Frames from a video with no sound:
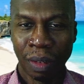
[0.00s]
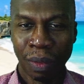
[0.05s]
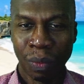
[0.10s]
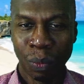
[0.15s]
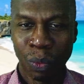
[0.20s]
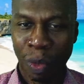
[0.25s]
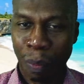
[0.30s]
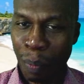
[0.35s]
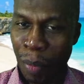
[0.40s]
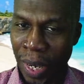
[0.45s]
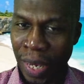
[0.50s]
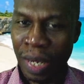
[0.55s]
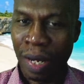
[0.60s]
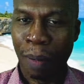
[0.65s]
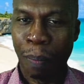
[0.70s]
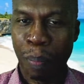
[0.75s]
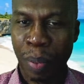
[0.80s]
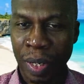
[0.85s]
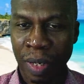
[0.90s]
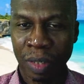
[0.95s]
We may
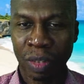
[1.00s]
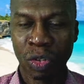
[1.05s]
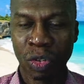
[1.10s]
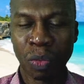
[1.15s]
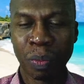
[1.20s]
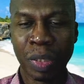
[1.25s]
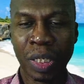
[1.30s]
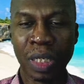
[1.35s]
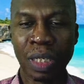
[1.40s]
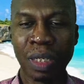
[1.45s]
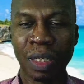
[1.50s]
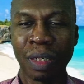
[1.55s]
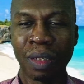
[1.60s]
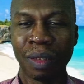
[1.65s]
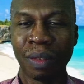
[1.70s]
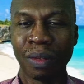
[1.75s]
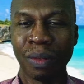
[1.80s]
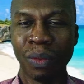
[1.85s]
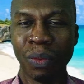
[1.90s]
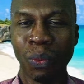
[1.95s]
appear to be
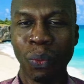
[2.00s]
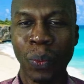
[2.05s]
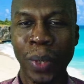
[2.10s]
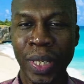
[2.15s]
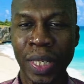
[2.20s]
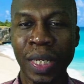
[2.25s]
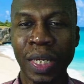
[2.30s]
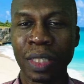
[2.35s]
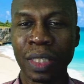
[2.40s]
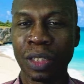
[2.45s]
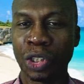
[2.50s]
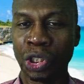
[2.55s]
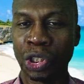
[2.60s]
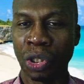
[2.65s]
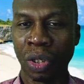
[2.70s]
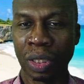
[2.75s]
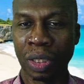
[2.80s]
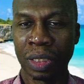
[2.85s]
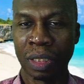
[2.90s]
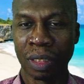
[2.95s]
winning in the
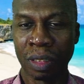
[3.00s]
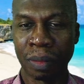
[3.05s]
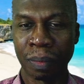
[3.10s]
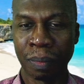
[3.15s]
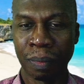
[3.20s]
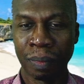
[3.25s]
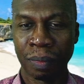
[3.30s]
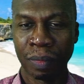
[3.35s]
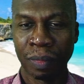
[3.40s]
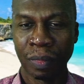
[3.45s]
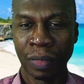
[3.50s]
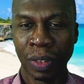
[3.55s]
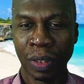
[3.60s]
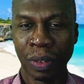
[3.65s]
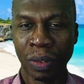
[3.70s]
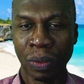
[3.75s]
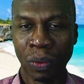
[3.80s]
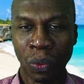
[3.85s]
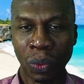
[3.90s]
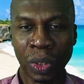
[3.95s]
short term,
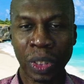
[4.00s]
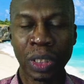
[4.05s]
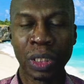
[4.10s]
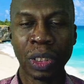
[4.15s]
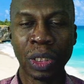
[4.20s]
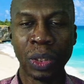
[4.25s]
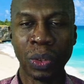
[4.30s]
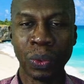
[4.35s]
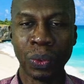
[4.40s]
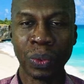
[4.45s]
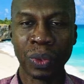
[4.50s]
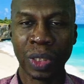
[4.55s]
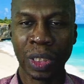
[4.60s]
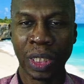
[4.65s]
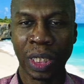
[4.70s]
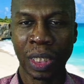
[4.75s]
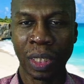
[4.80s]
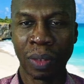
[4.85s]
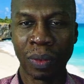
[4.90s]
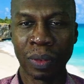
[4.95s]
only to lose in
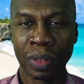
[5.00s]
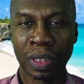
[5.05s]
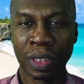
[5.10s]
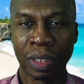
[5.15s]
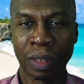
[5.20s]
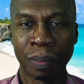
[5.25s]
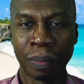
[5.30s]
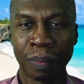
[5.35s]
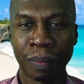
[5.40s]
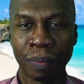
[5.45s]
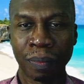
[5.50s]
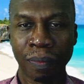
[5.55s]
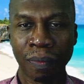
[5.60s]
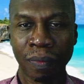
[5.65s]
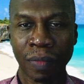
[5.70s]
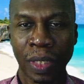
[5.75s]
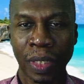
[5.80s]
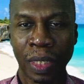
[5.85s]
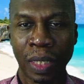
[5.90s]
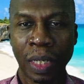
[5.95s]
the long term.
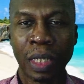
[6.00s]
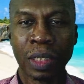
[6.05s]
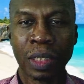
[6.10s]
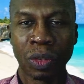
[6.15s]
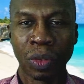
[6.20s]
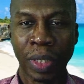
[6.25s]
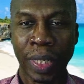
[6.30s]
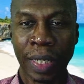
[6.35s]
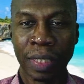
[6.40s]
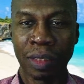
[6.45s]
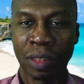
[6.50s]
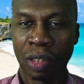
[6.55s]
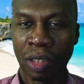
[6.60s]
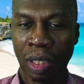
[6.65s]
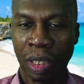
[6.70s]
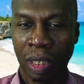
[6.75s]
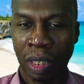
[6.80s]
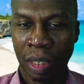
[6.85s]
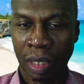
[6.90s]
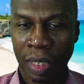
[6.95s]
So let's
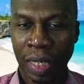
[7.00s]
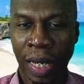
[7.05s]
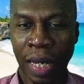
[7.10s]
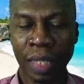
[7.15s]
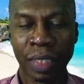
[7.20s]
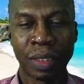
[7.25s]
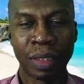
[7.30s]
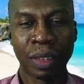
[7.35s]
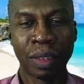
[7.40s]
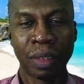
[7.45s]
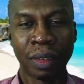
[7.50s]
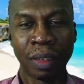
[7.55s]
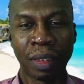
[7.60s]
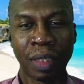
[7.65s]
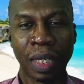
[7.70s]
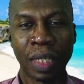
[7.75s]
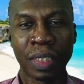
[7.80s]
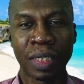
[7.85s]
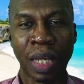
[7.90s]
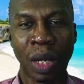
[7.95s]
look at the
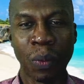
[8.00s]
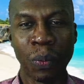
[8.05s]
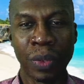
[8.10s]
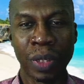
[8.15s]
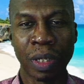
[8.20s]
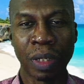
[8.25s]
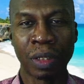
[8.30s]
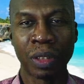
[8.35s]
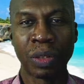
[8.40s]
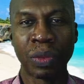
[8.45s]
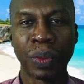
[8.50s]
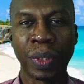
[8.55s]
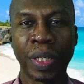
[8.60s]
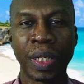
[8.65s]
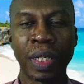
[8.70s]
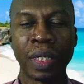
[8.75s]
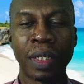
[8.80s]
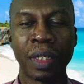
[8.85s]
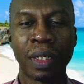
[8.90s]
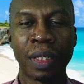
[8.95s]
things that we are
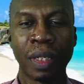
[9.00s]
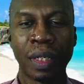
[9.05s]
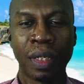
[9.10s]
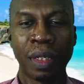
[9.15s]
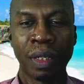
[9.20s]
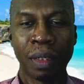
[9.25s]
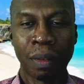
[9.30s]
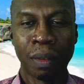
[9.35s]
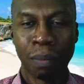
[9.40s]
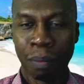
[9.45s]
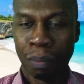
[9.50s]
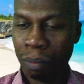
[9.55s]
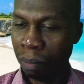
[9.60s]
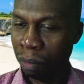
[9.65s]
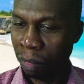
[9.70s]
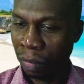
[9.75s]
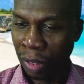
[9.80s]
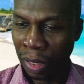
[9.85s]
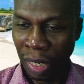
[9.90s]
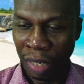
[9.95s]
doing
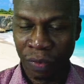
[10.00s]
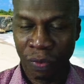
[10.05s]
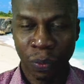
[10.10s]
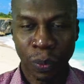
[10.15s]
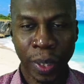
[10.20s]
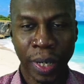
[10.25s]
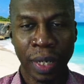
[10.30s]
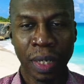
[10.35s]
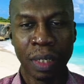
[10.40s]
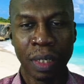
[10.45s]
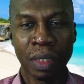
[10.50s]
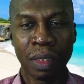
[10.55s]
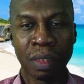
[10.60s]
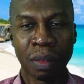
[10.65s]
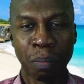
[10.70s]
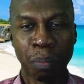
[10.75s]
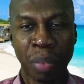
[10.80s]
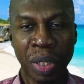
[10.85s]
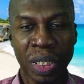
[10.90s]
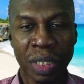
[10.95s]
life-wise,
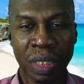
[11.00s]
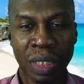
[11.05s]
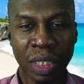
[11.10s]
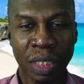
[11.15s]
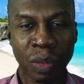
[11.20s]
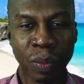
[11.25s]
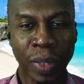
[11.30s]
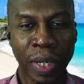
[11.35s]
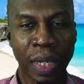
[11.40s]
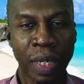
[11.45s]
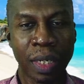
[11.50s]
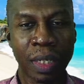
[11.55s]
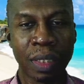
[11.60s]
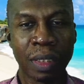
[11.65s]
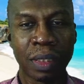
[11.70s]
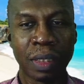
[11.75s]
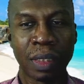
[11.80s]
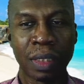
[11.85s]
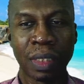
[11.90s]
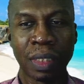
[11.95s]

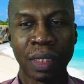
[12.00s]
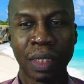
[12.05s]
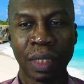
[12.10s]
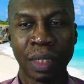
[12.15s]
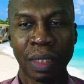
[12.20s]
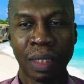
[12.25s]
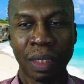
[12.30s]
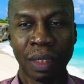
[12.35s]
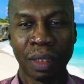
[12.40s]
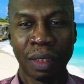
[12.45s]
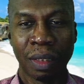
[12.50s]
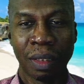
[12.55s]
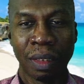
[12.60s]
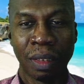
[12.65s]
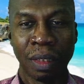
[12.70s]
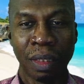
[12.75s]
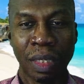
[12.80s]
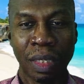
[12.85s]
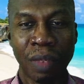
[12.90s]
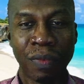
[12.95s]
business-wise,
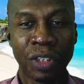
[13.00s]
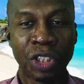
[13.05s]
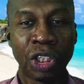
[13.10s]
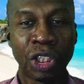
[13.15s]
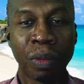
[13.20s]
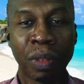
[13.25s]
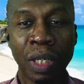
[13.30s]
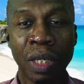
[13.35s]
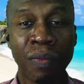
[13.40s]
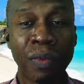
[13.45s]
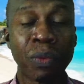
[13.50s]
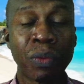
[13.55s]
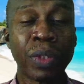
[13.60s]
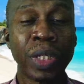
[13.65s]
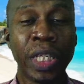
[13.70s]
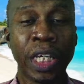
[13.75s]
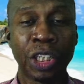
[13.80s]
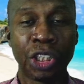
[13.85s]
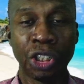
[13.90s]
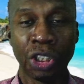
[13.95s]
even
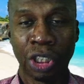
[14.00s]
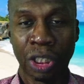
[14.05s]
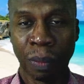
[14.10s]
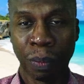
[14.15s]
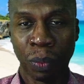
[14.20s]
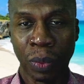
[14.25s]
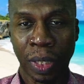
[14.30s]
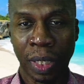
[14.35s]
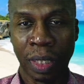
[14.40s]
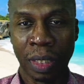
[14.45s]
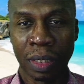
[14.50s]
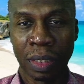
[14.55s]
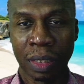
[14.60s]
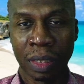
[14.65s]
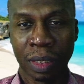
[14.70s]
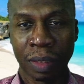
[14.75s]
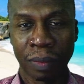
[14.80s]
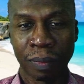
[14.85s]
relationship-wise.